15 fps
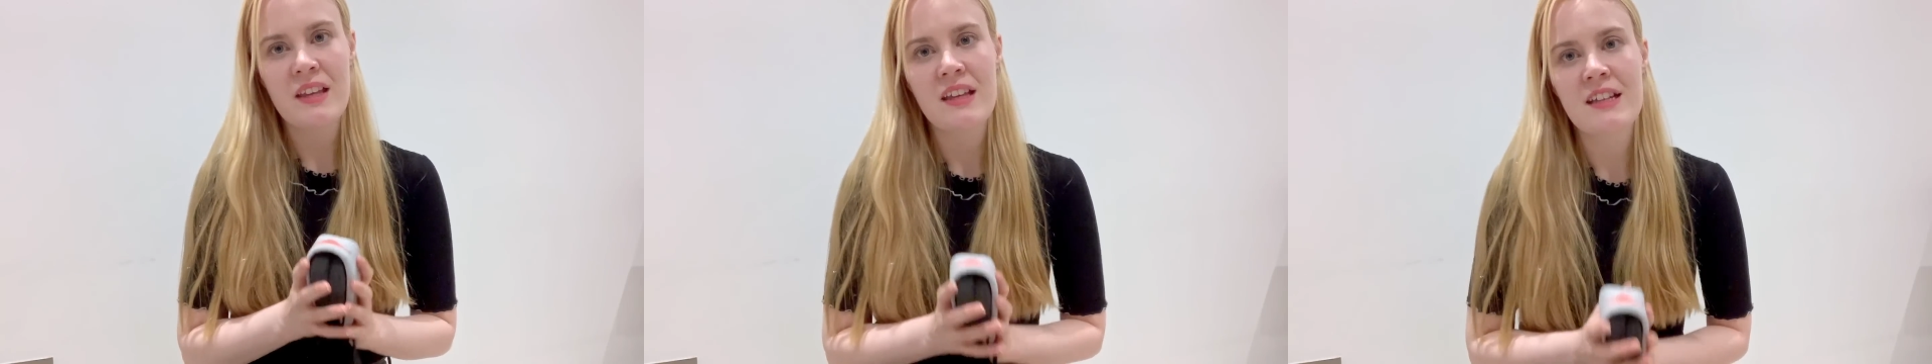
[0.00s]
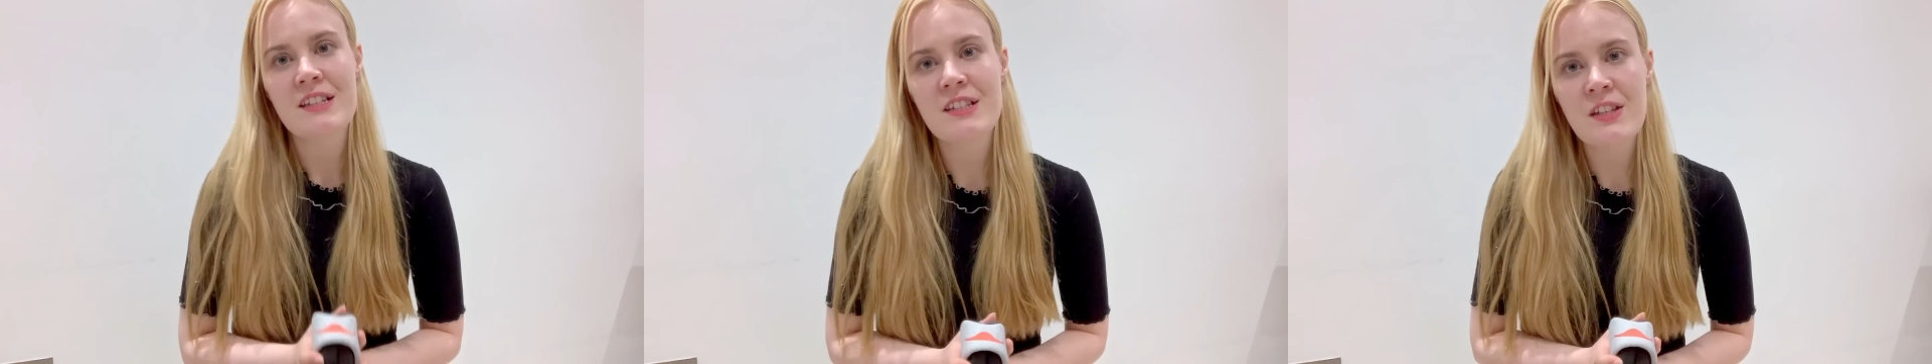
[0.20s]

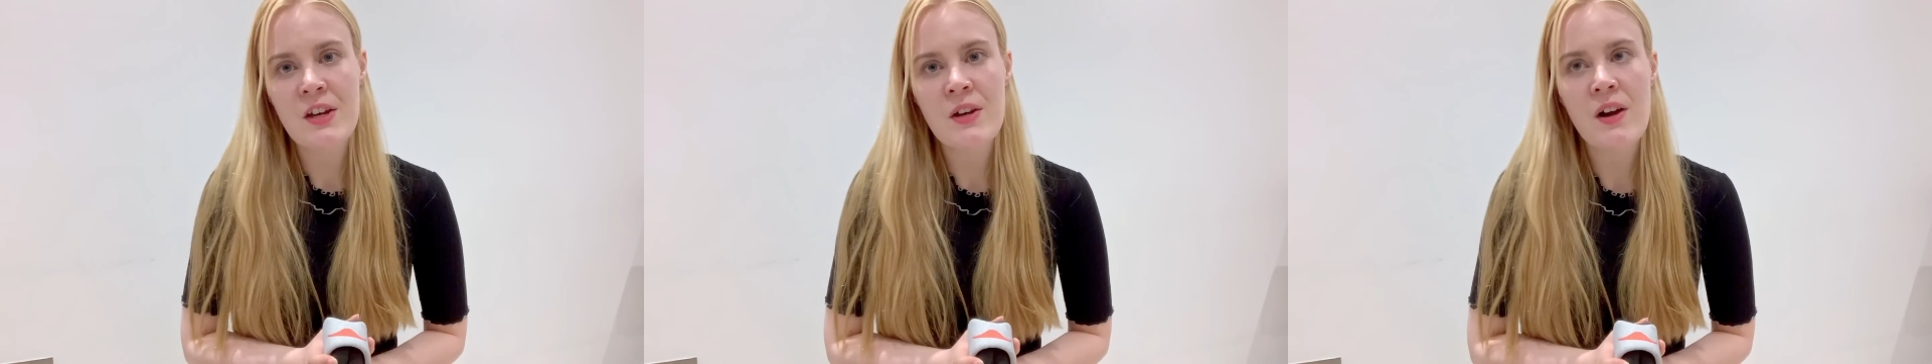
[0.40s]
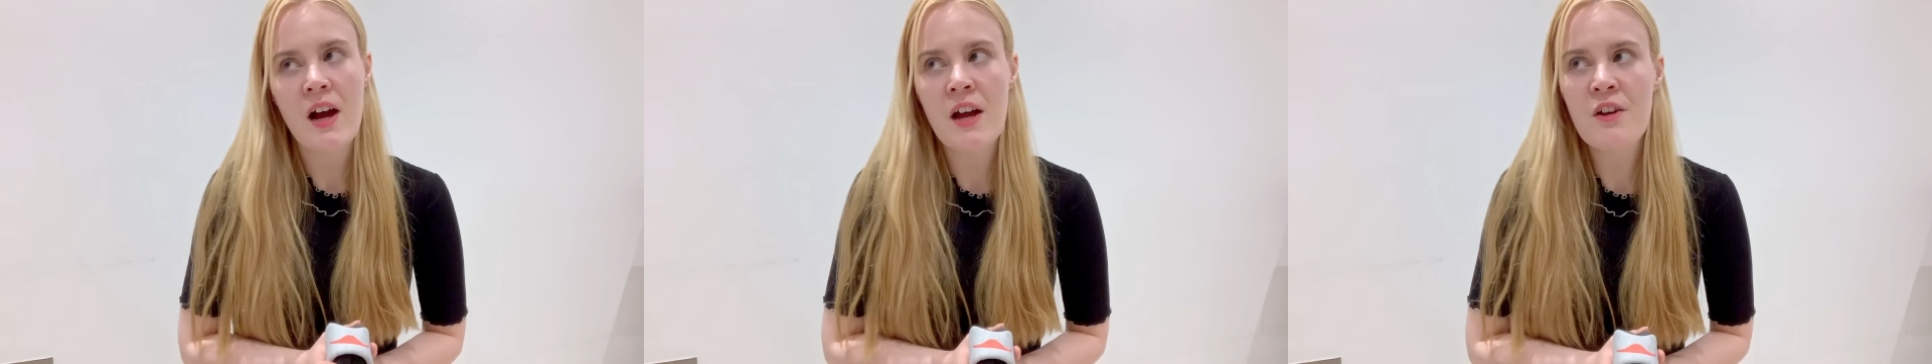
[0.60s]

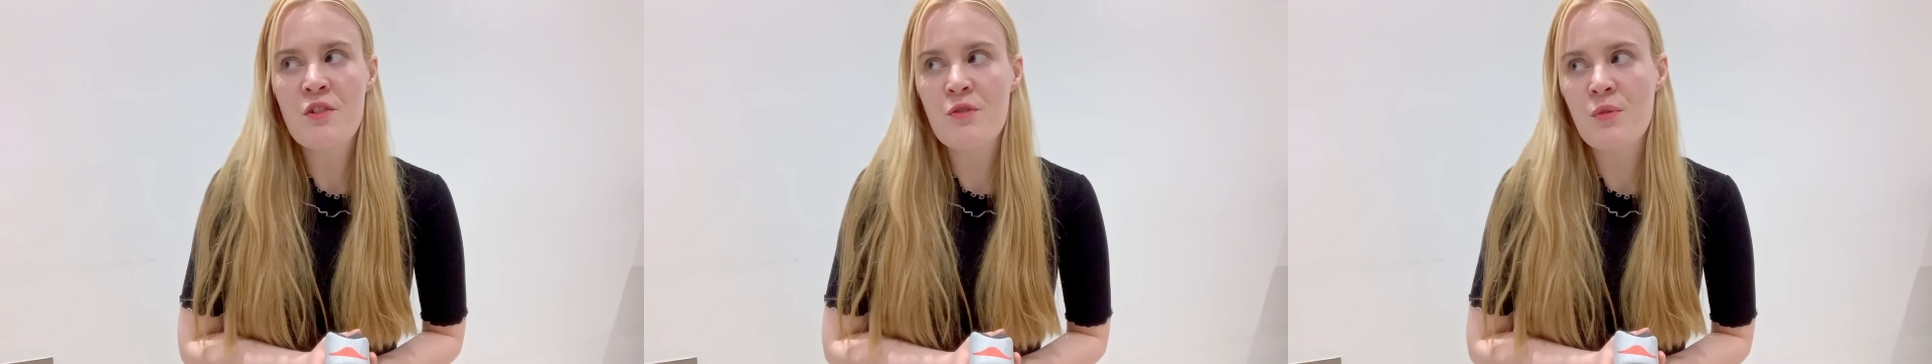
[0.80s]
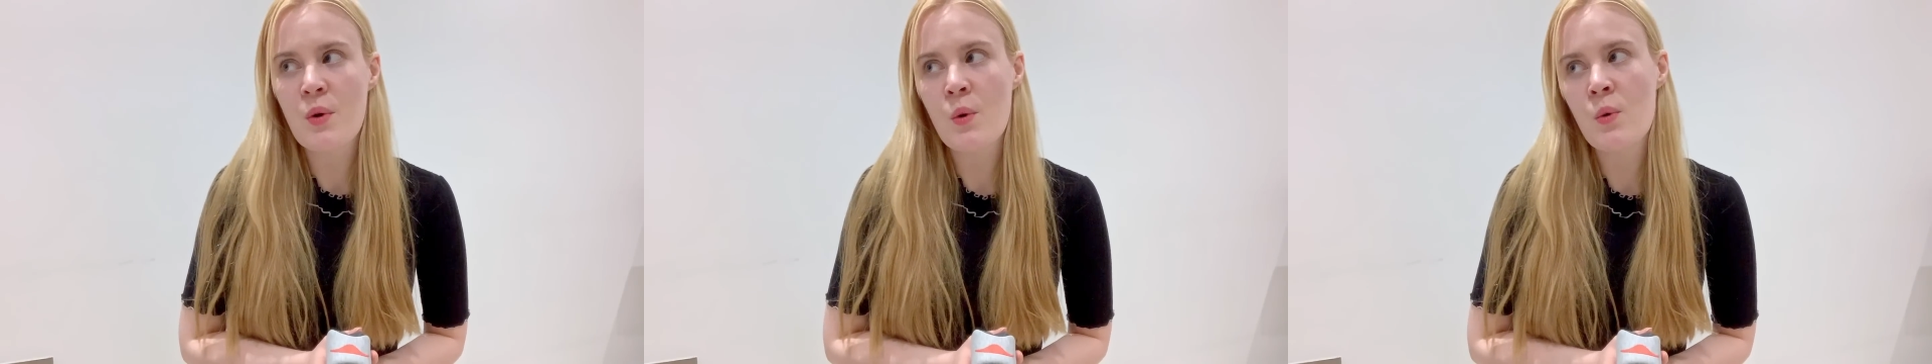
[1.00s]
So
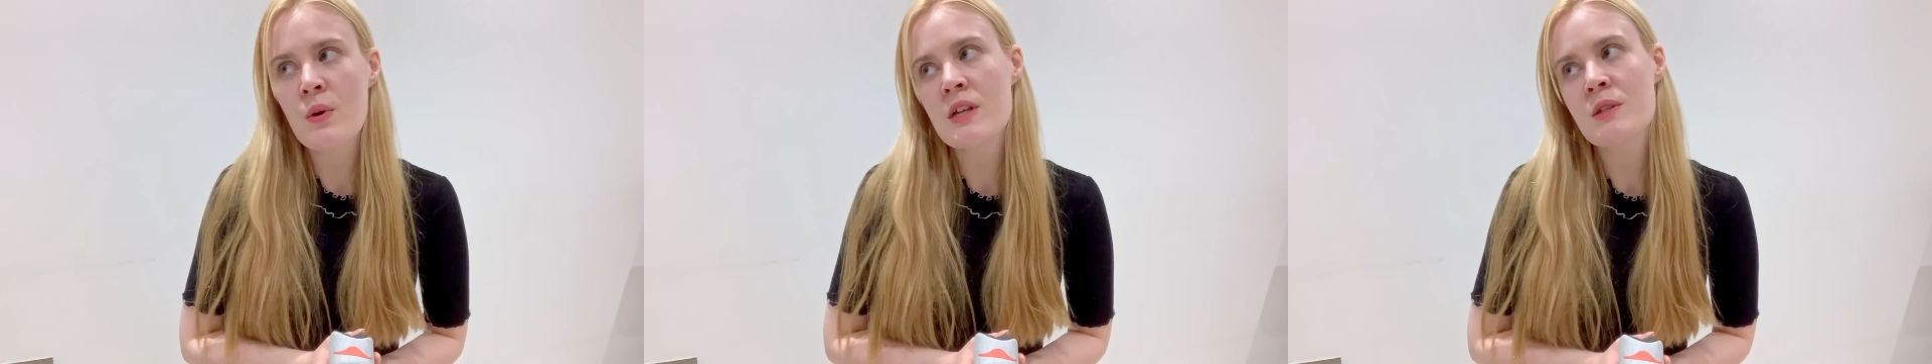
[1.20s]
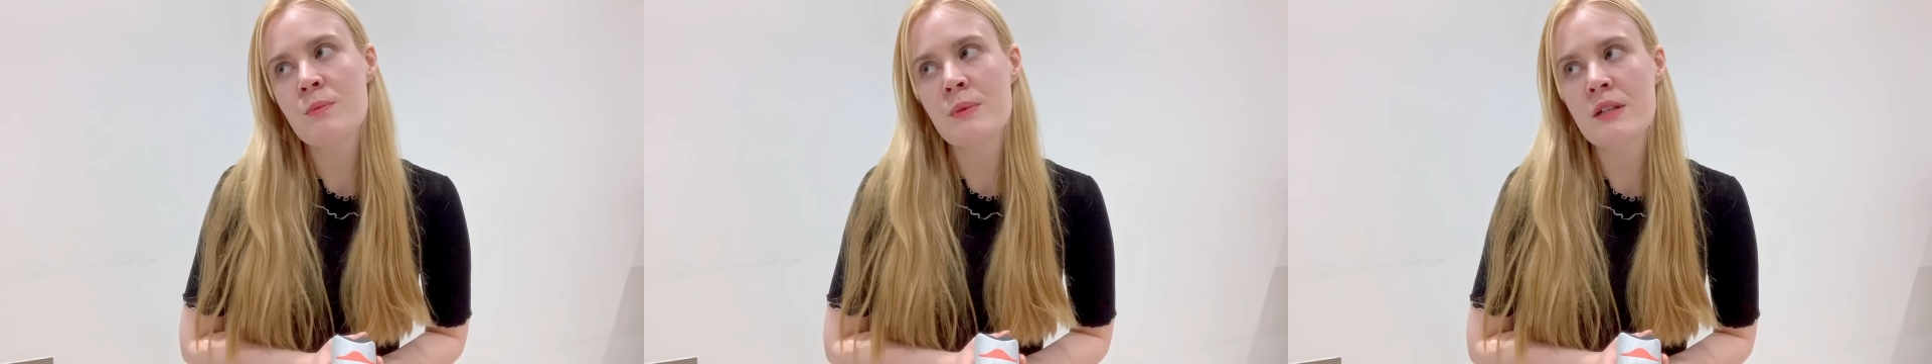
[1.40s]
I've
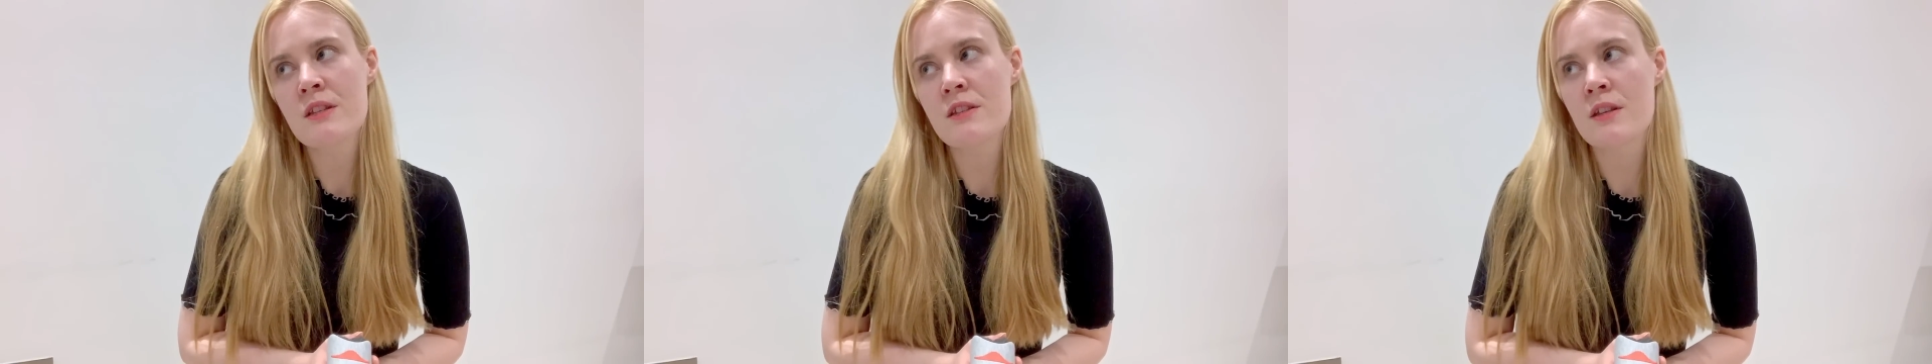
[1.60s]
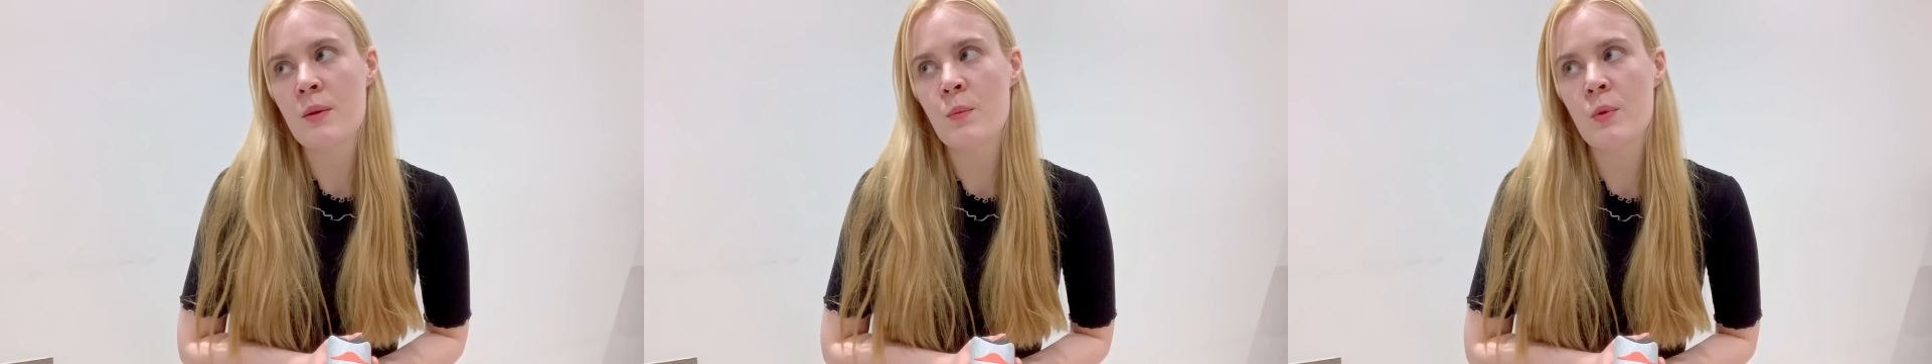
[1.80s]
always been
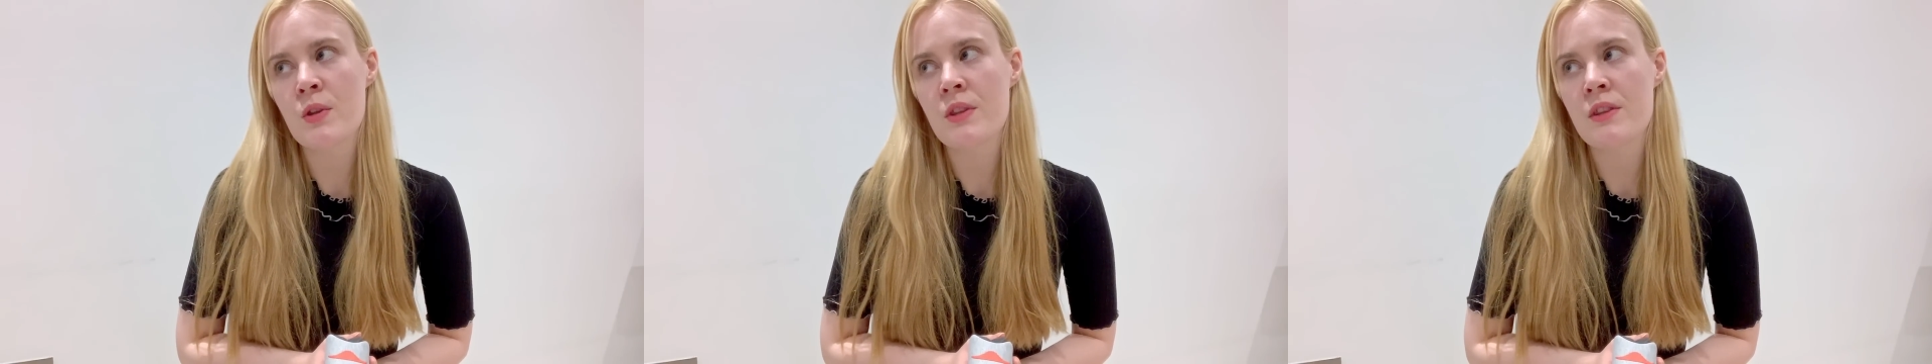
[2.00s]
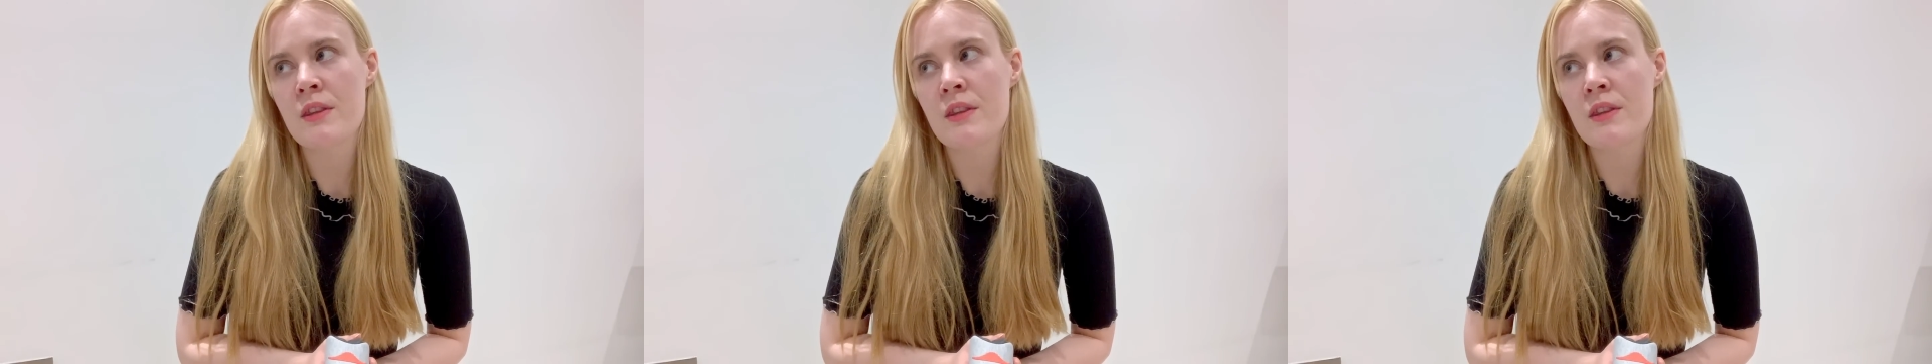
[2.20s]
someone